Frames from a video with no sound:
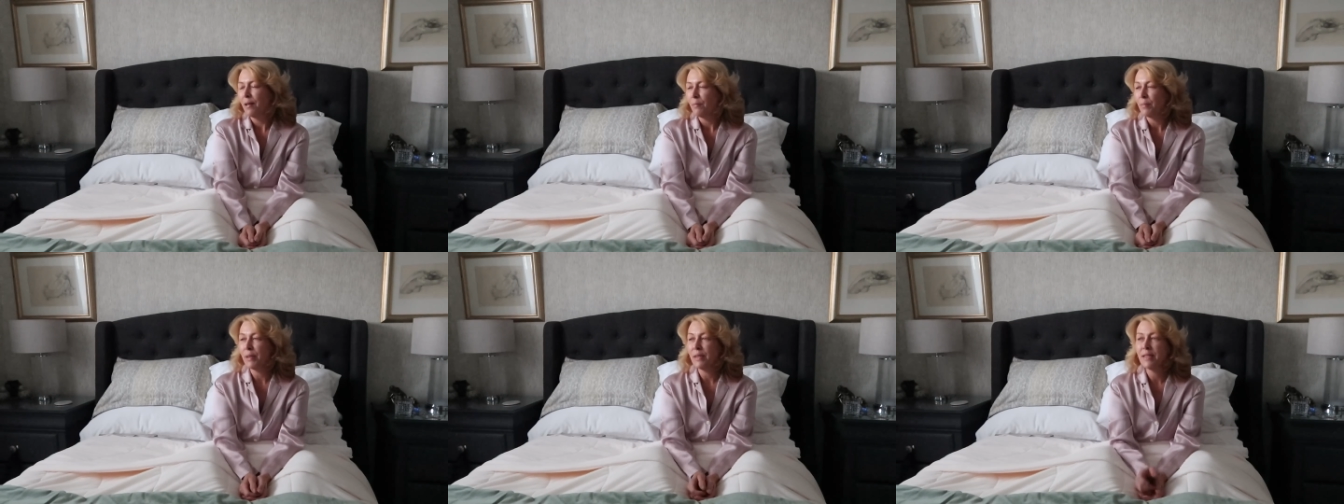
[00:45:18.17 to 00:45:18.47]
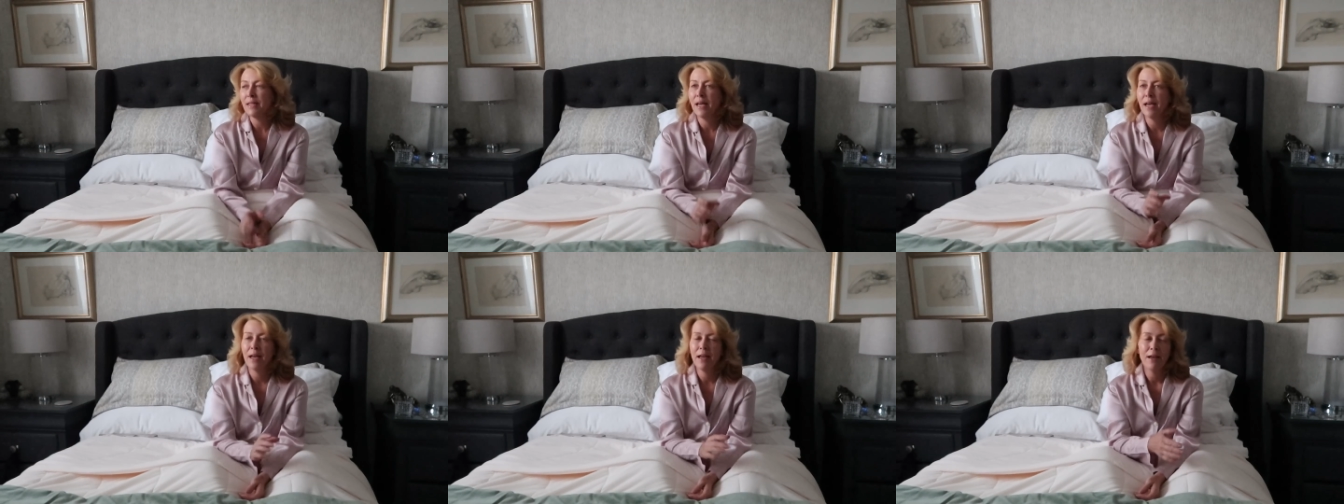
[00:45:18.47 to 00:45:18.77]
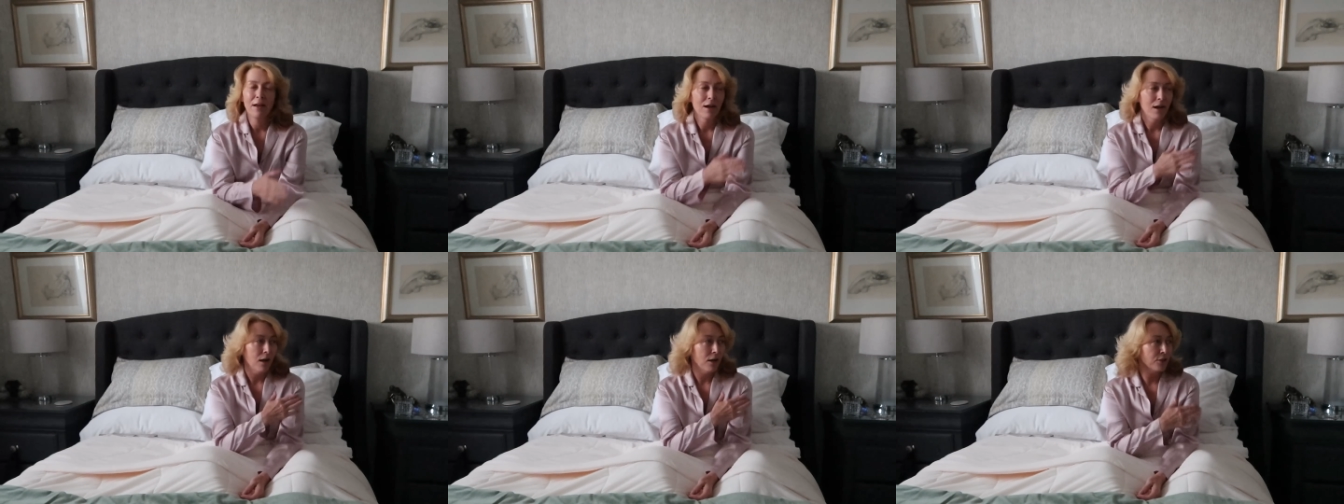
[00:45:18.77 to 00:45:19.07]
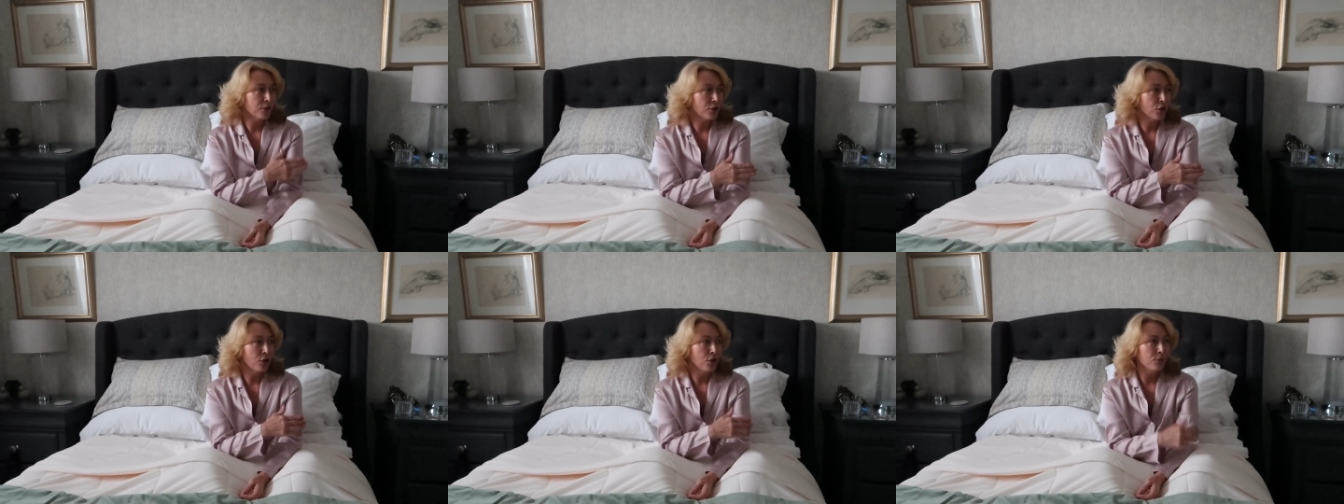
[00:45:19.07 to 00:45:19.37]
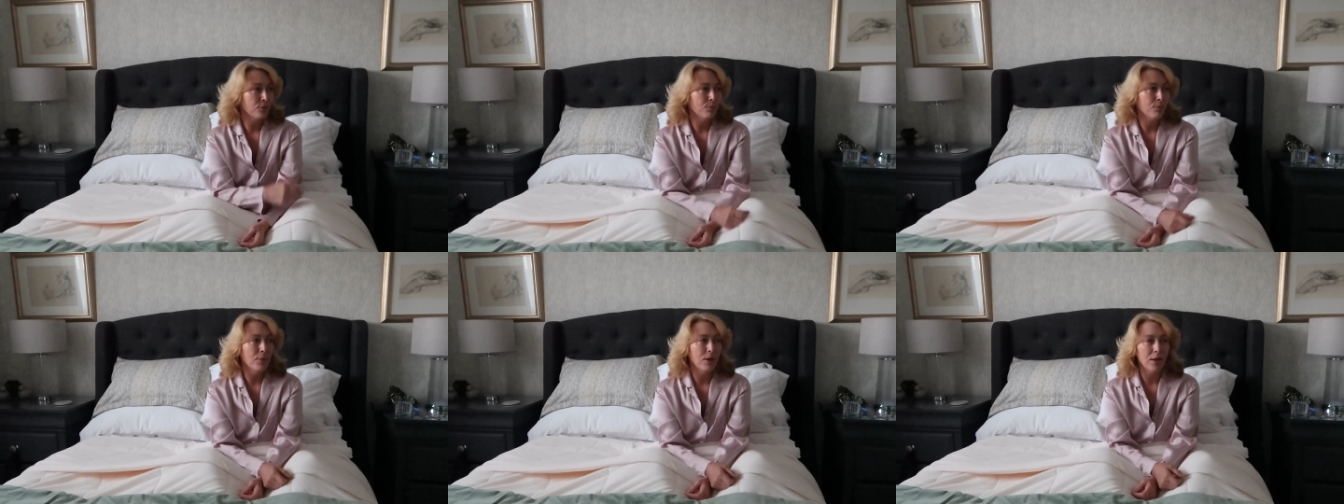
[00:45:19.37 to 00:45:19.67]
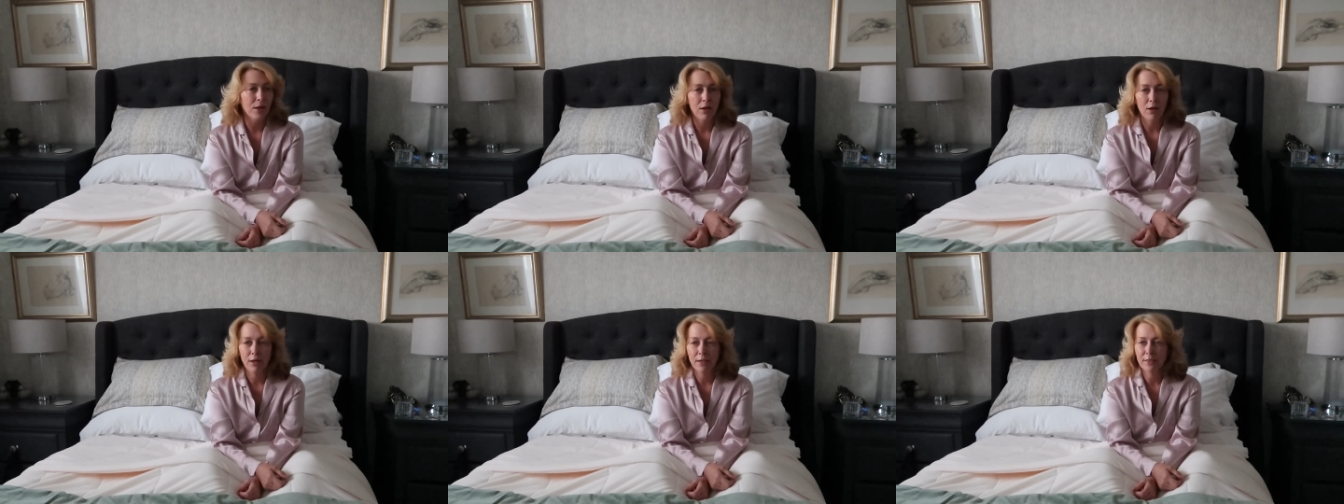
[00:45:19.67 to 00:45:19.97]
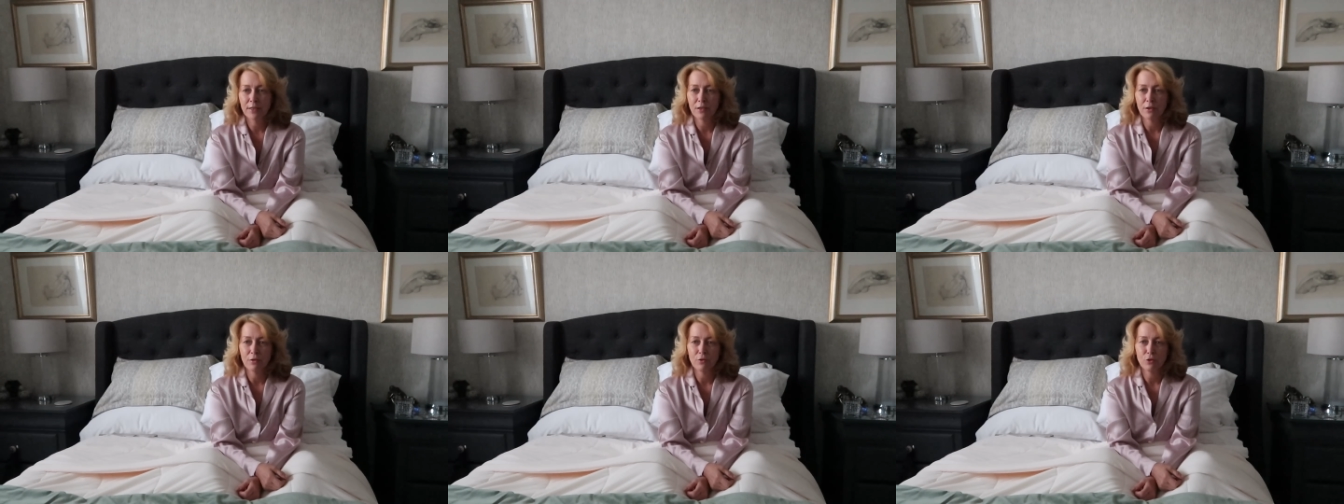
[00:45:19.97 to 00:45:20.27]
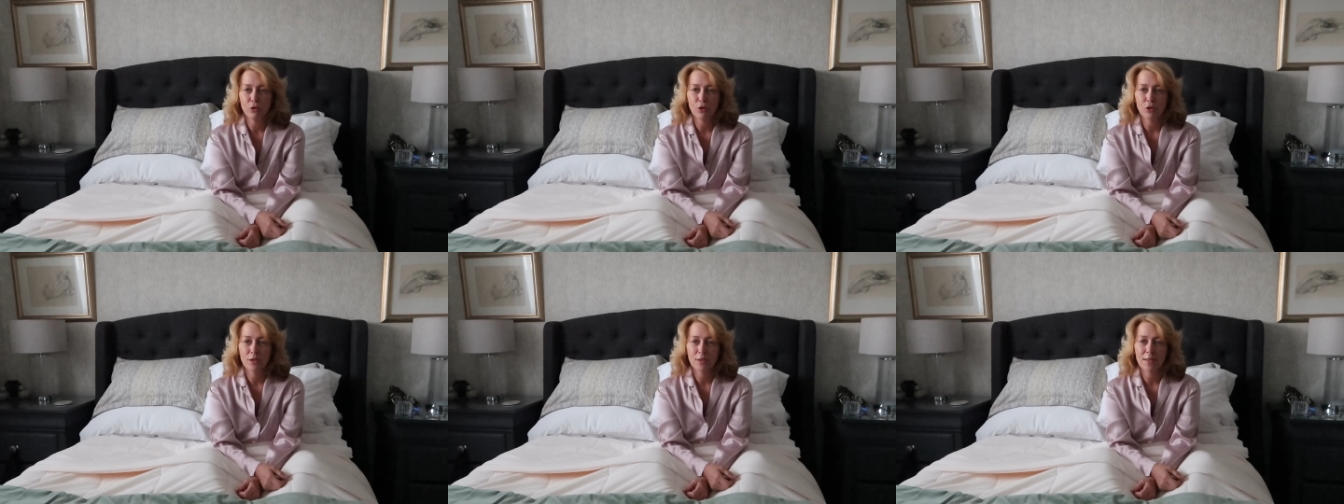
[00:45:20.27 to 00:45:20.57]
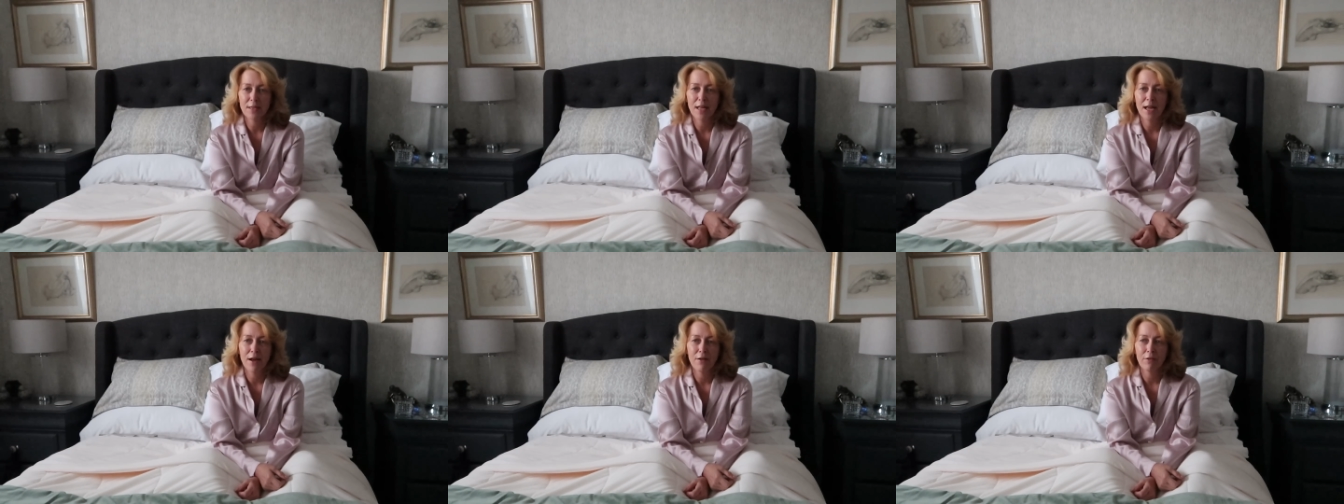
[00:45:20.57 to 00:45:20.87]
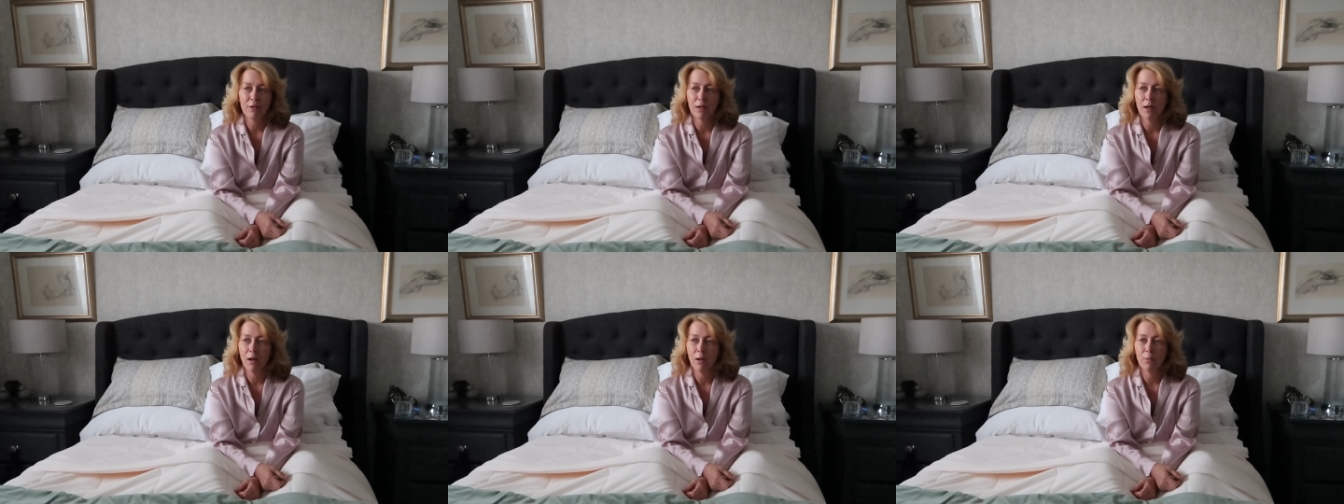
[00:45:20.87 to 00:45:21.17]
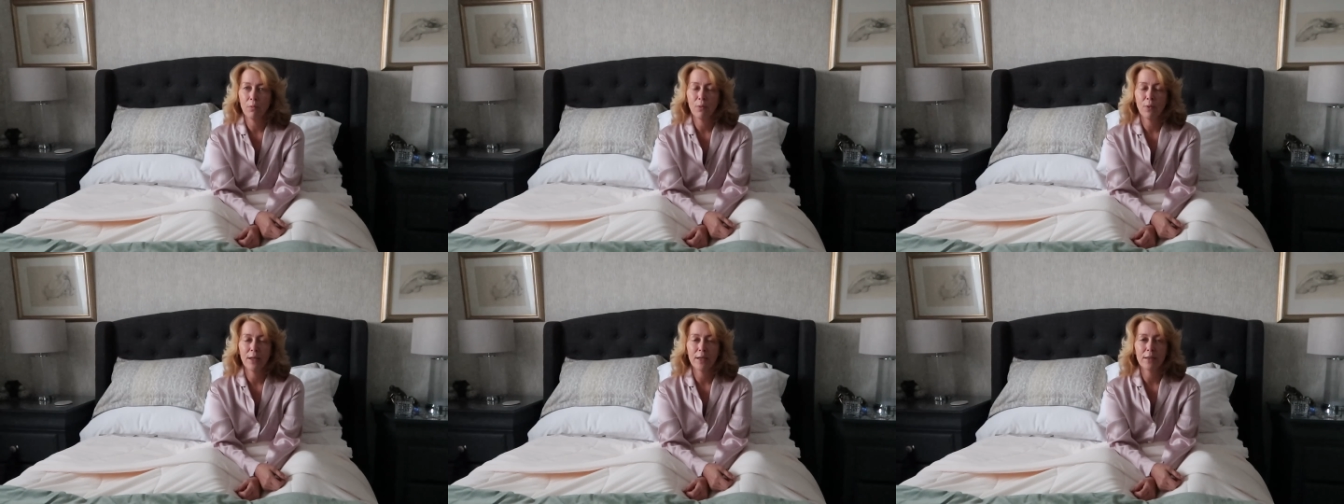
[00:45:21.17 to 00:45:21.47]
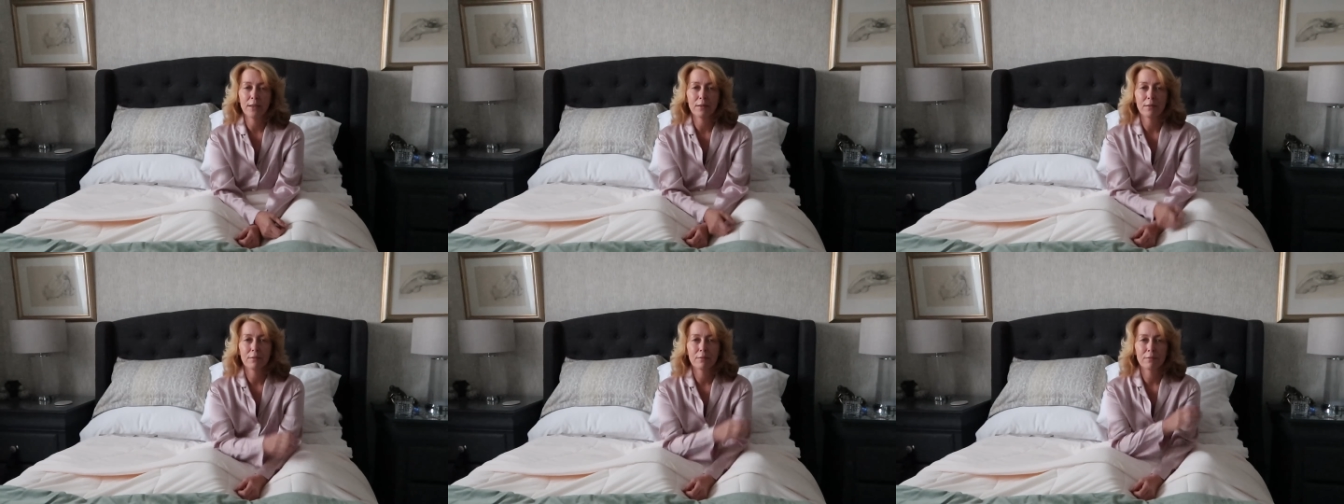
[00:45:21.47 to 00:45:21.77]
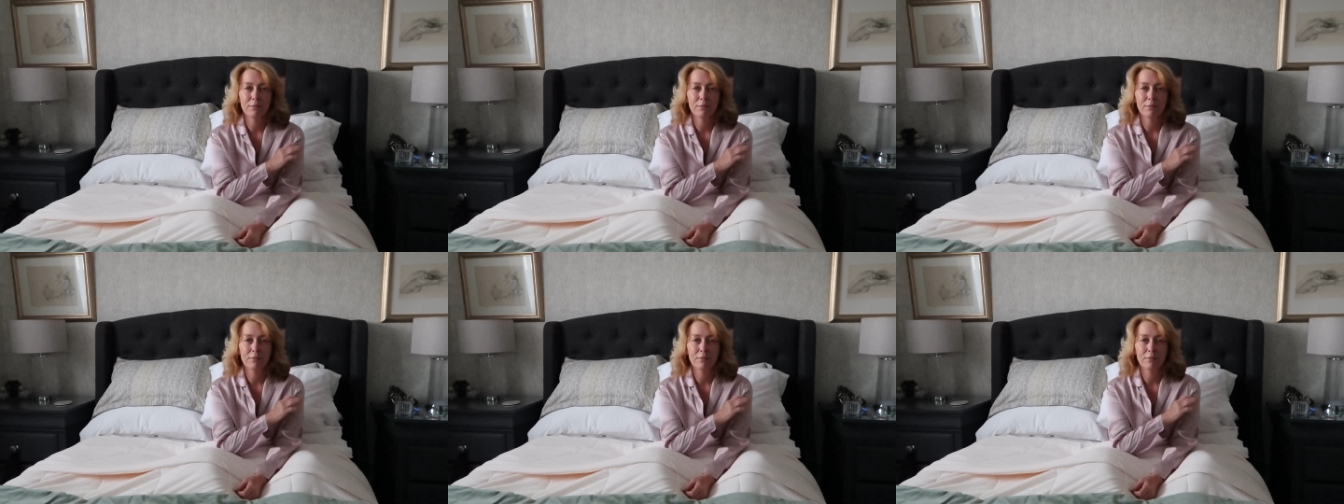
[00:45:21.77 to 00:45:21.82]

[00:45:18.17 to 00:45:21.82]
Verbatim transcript: But yeah, I turned my light on just now and I went